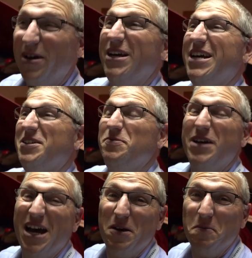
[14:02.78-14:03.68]
But yes,
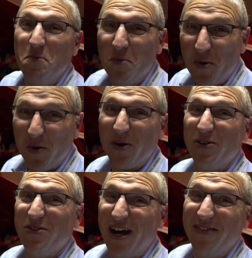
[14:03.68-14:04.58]
we got
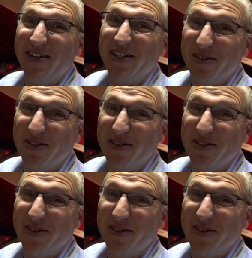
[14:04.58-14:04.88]
more driving